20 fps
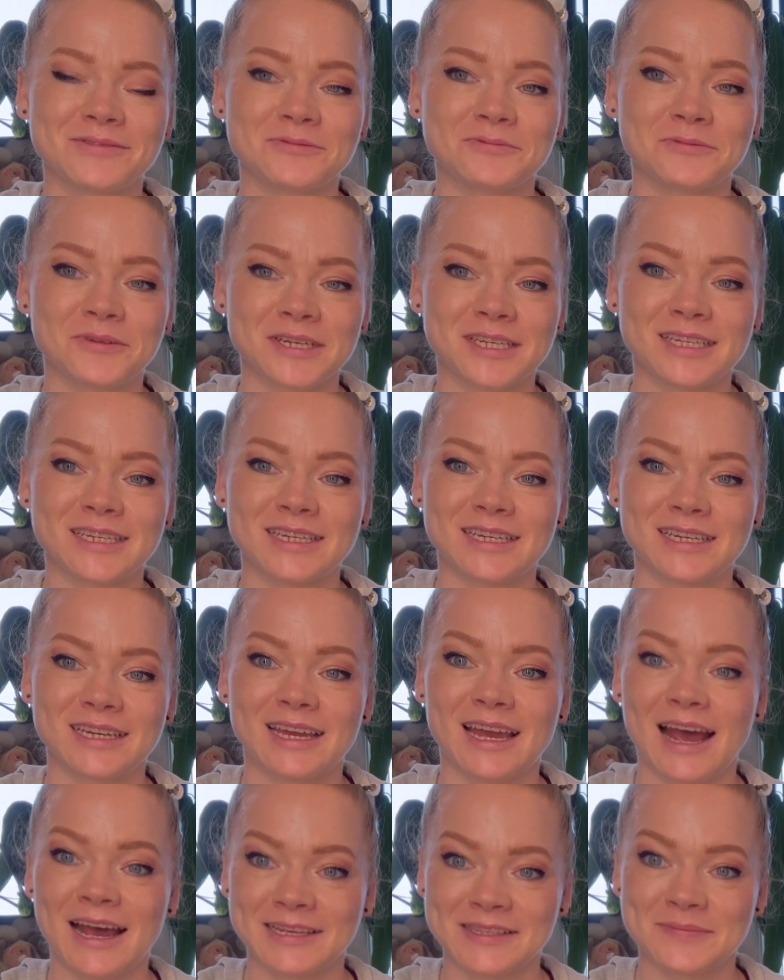really
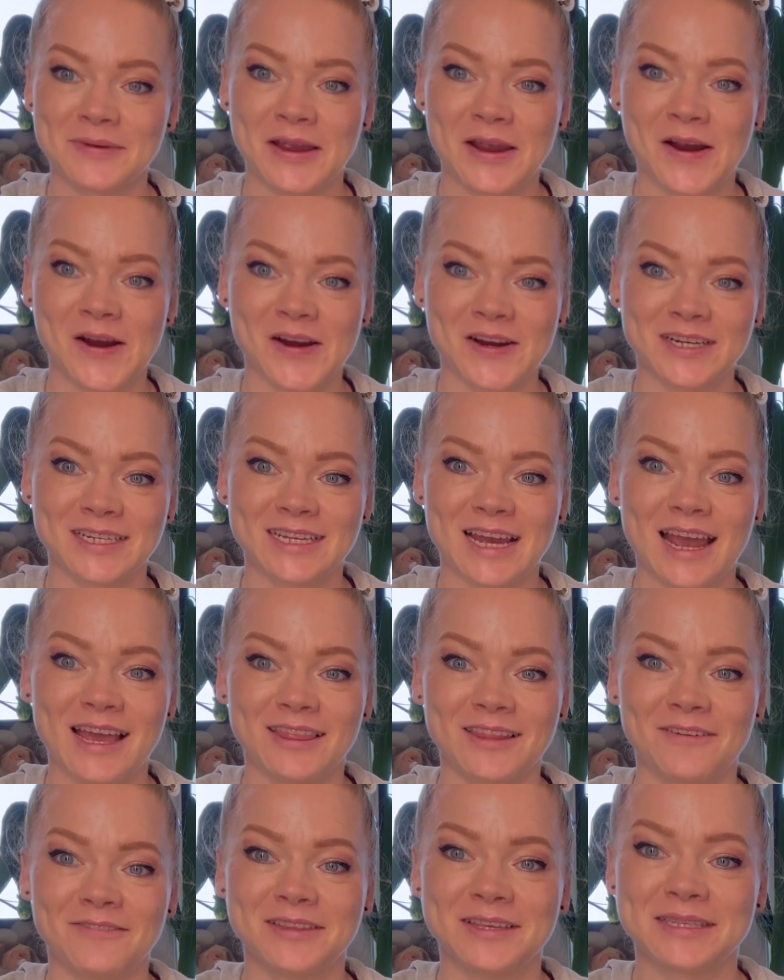has my heart. I
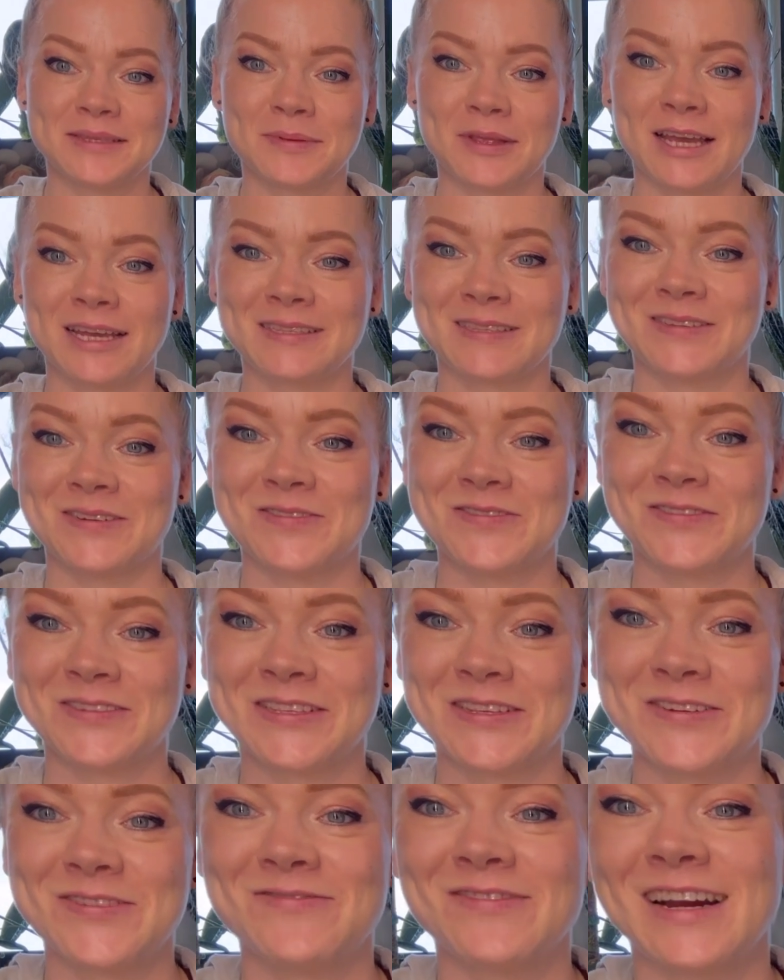love this plant so,
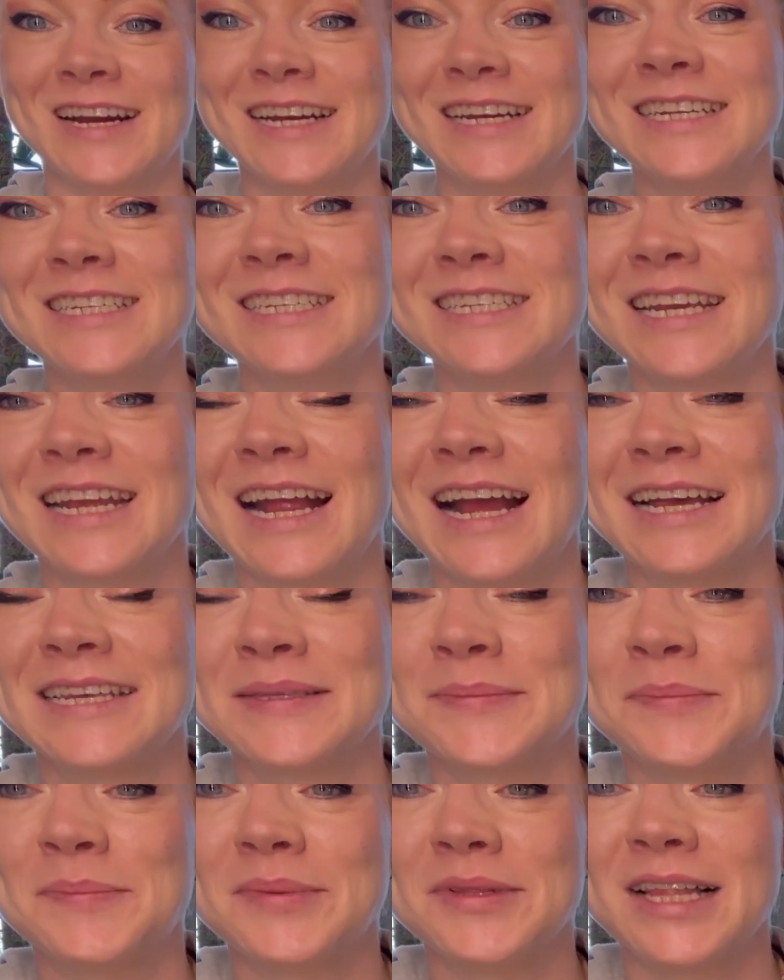so much. It
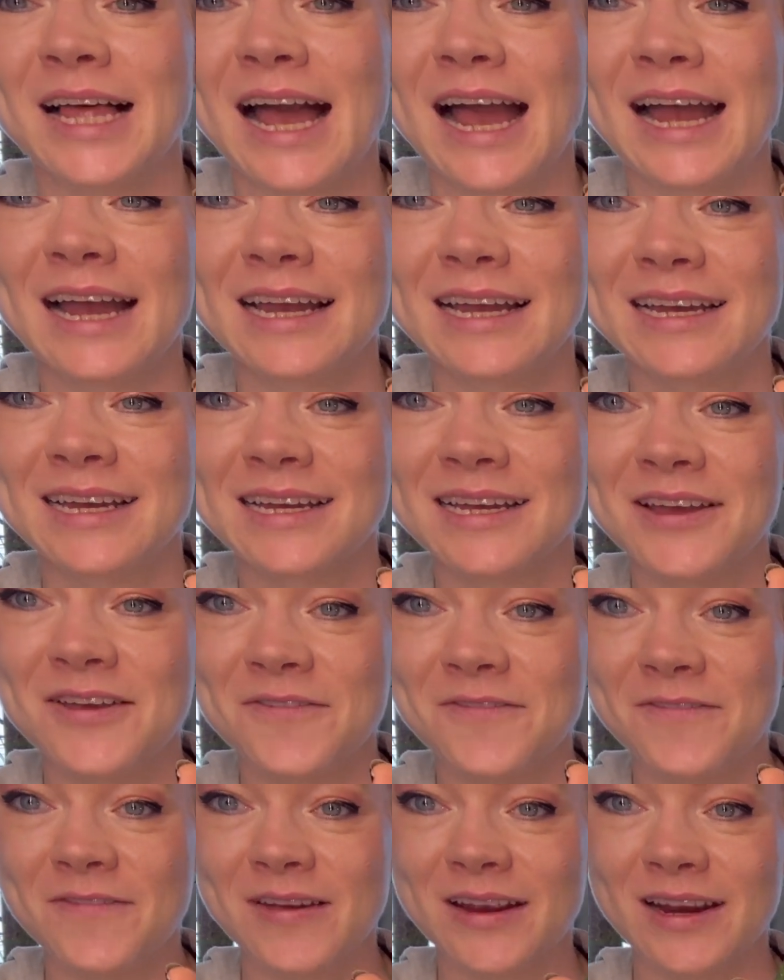has black
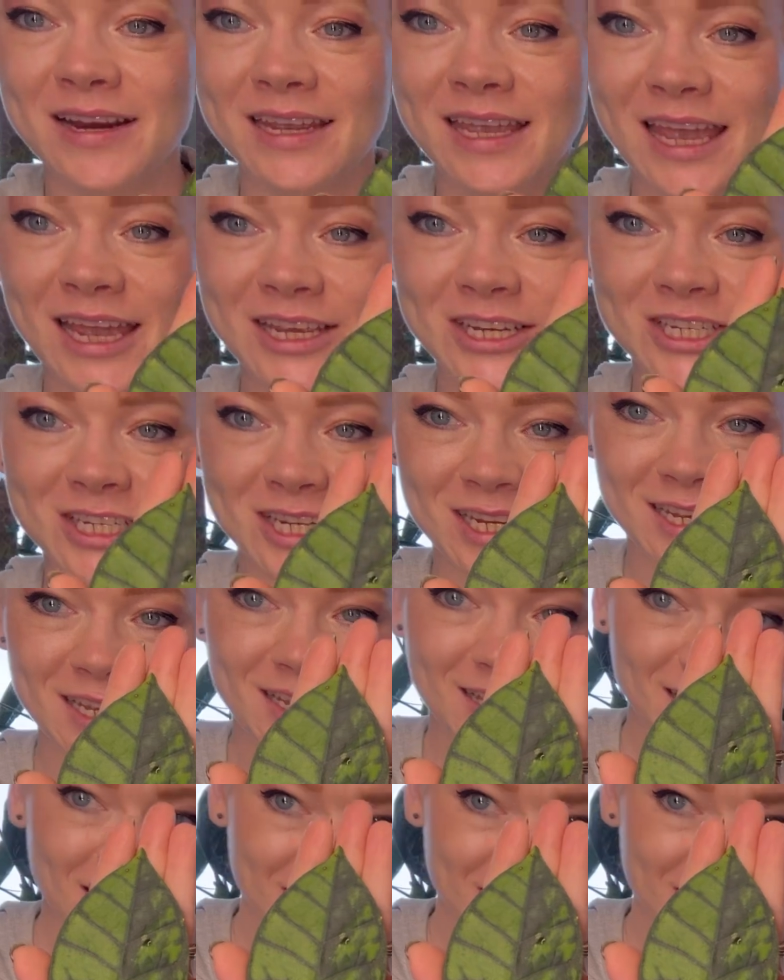variegation.